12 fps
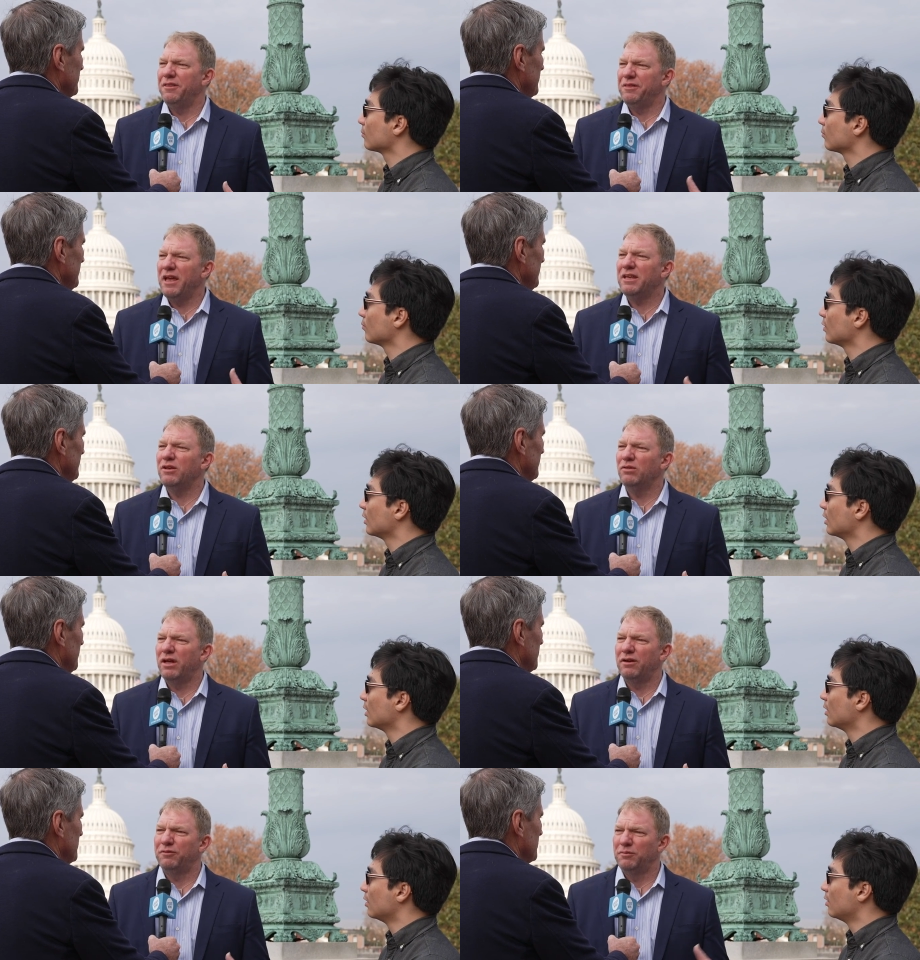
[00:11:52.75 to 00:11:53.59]
Speaker 1: thank you
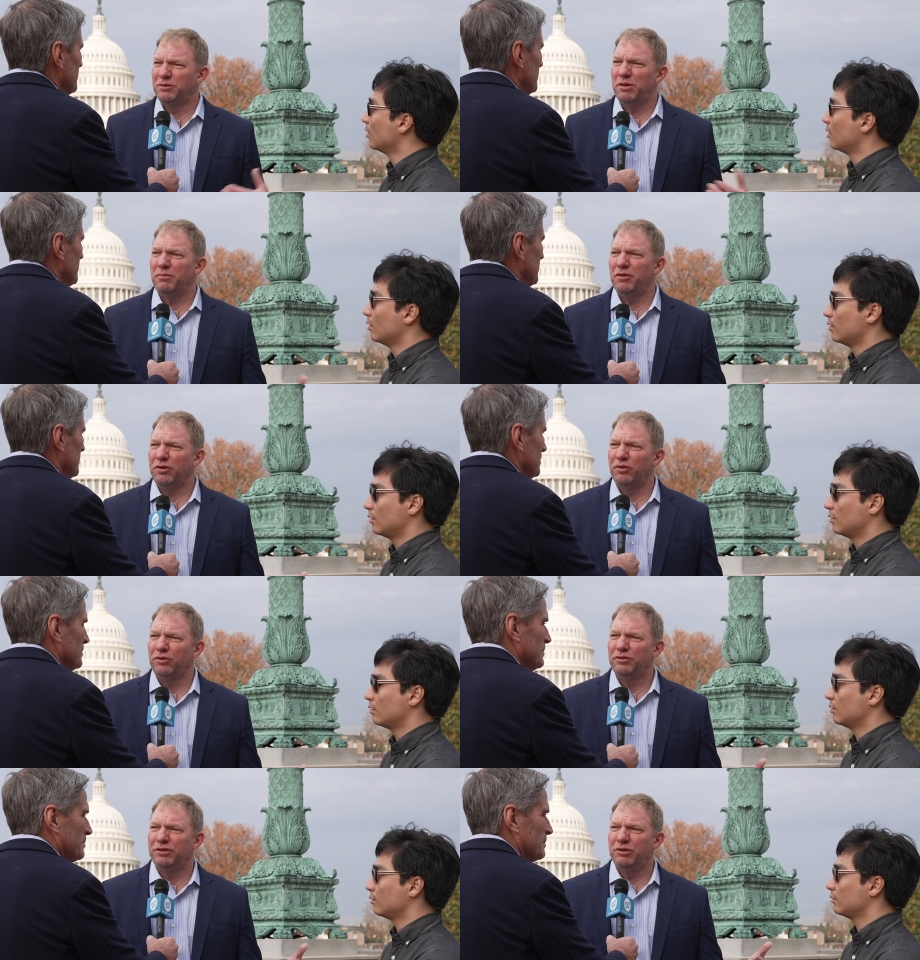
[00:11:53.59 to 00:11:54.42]
letter from some of the
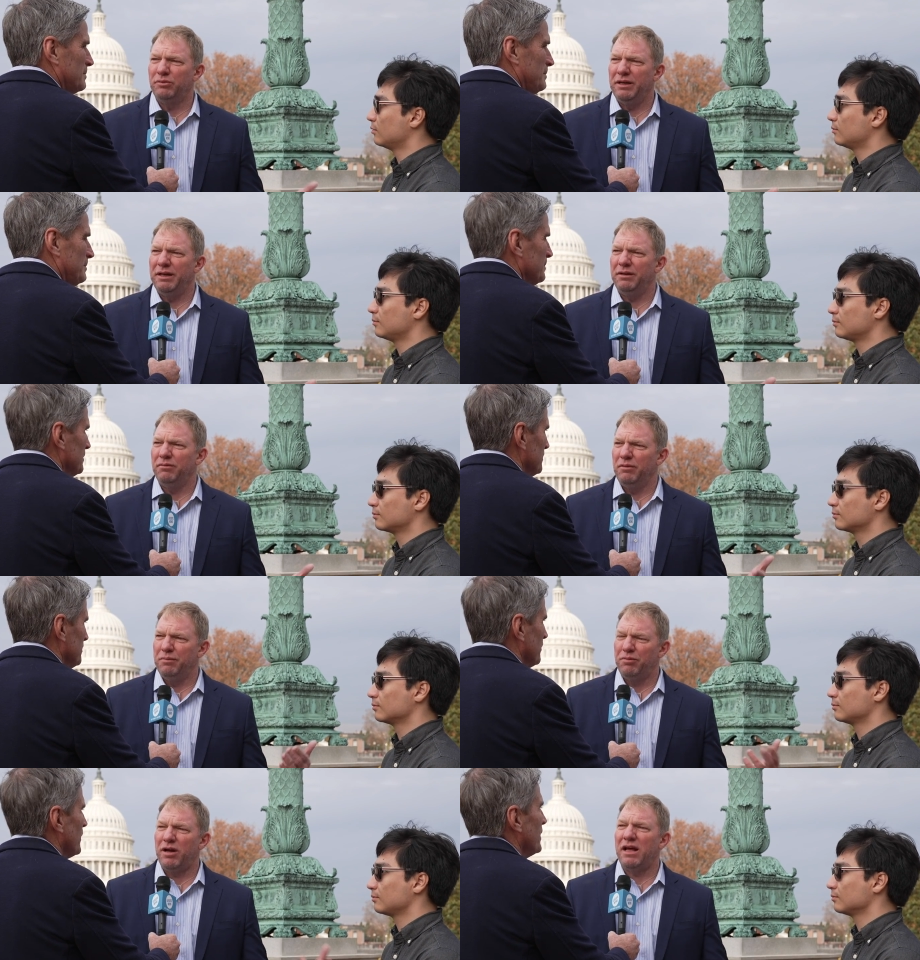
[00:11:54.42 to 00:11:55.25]
girls that we, we
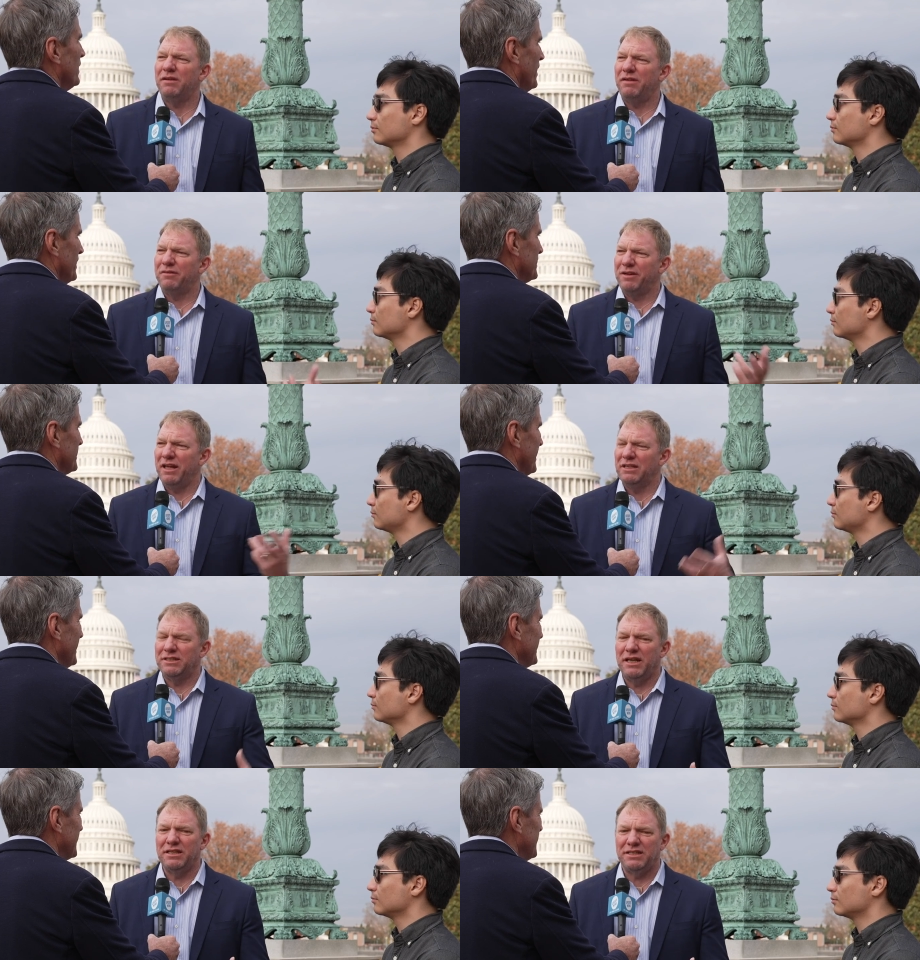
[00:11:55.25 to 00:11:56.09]
brought out of yes,
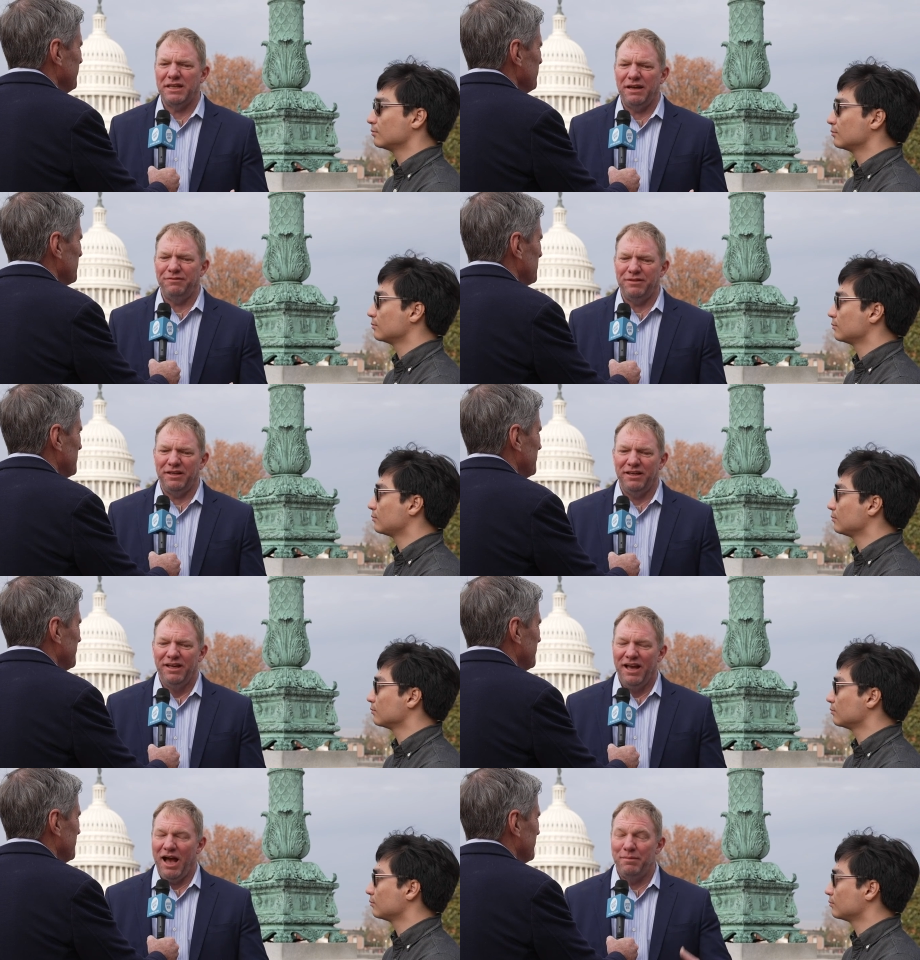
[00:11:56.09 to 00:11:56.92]
Afghanistan yes. to safety.
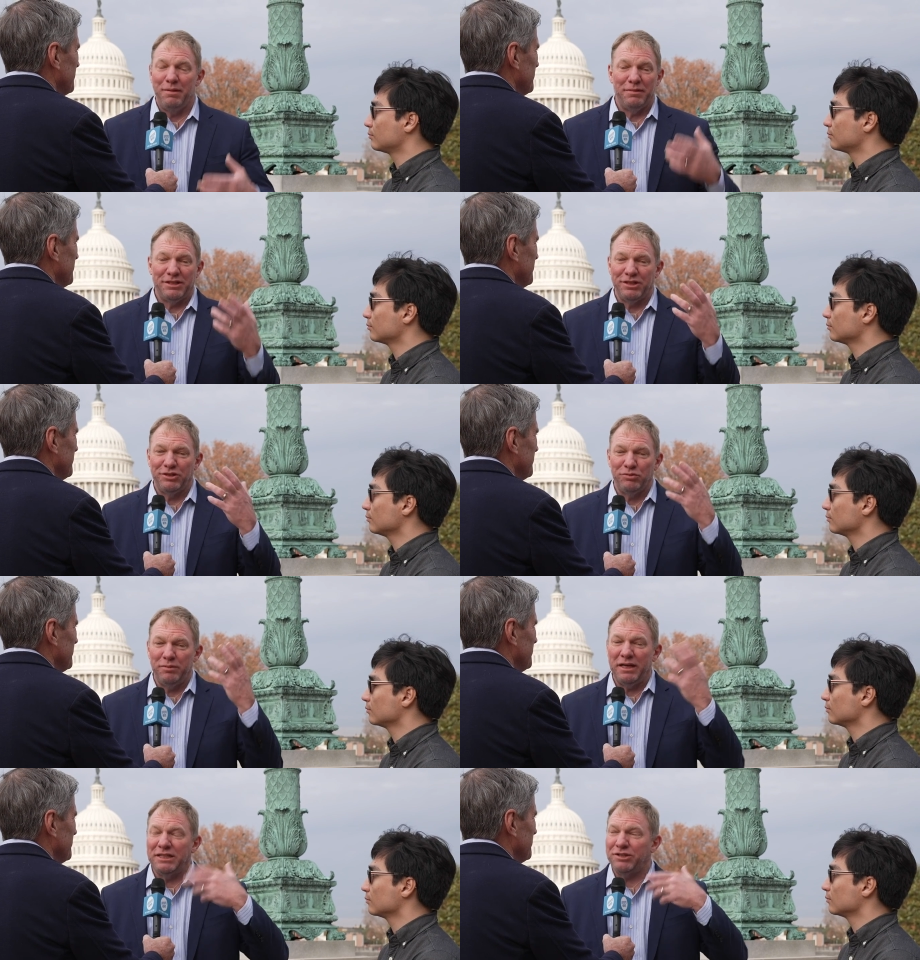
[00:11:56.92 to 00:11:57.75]
I'm at my son's
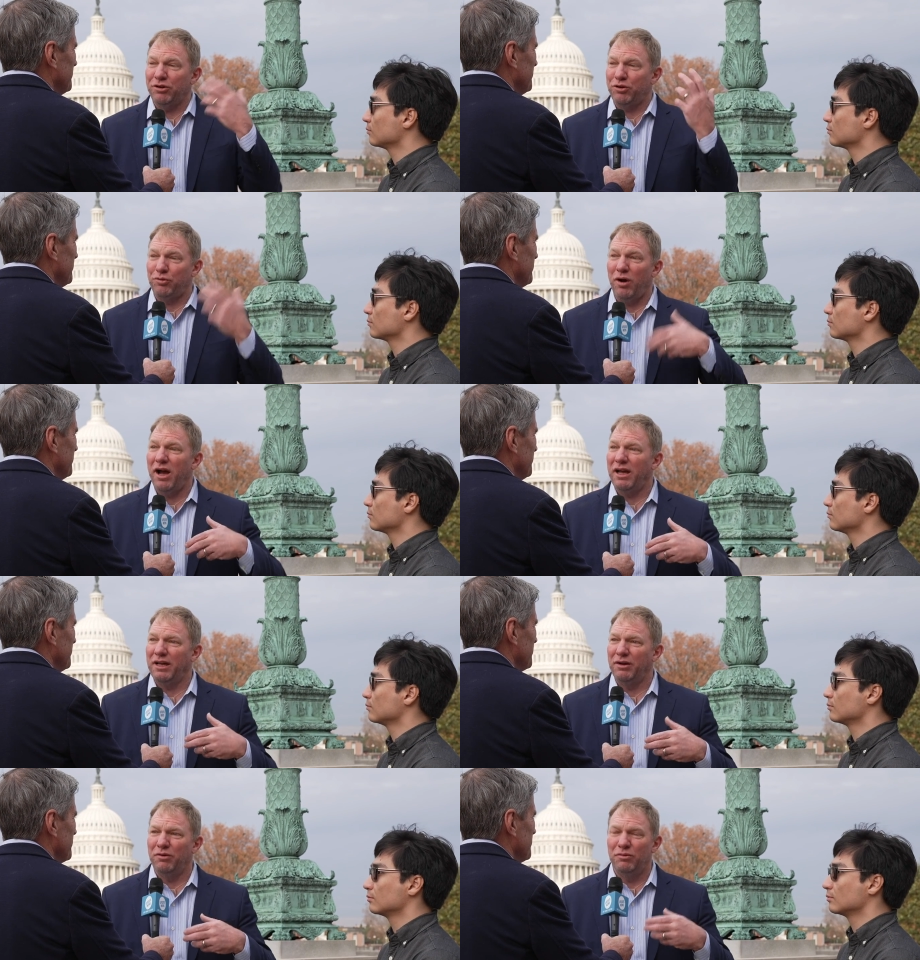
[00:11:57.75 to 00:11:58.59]
swimming. I start
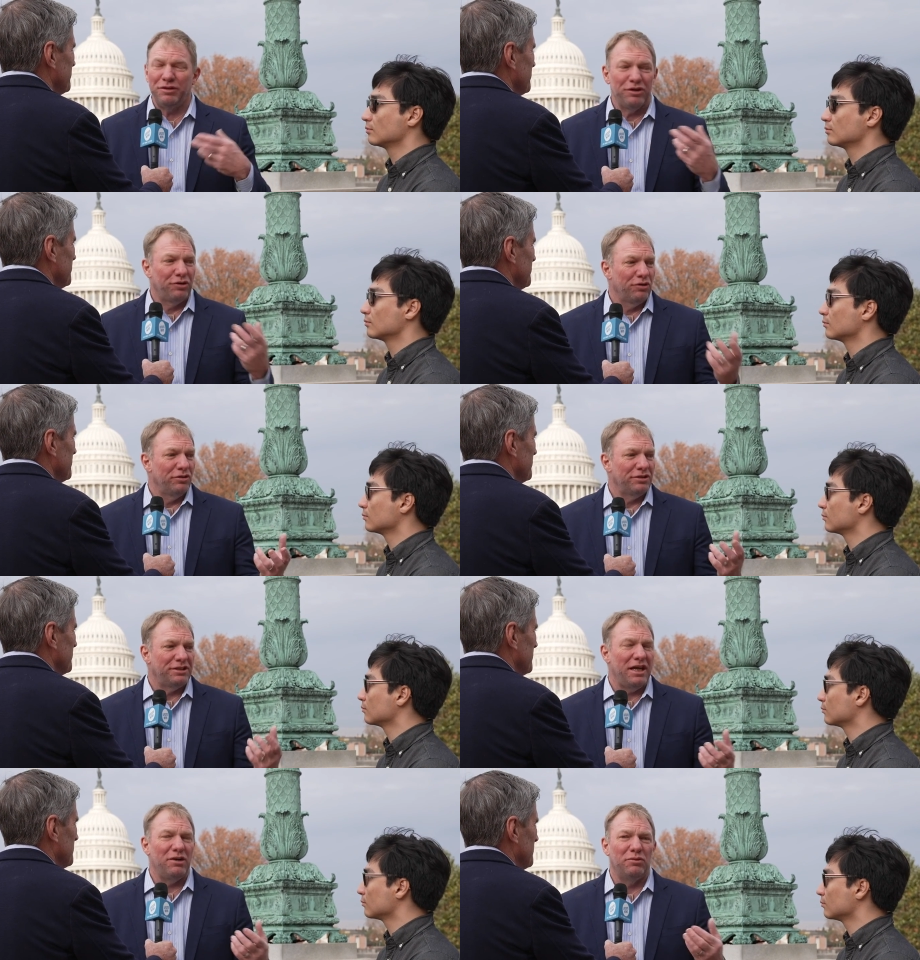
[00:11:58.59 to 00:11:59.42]
crying. What the girls
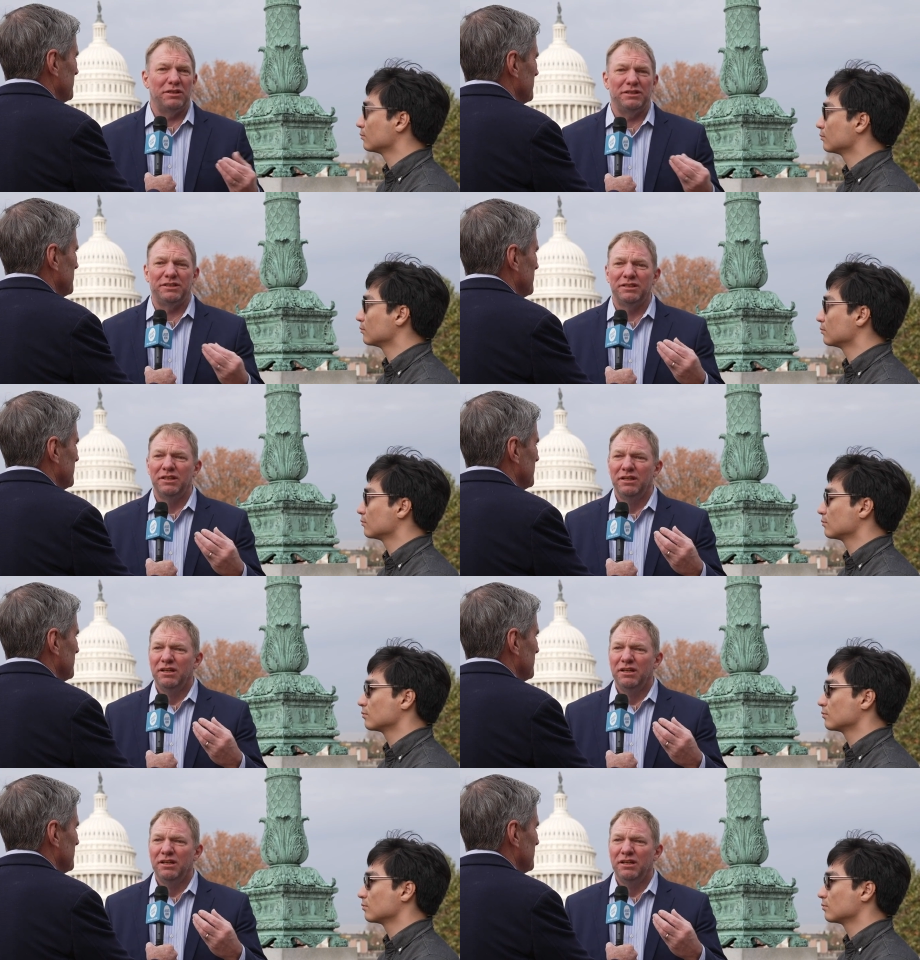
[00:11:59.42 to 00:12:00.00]
said was,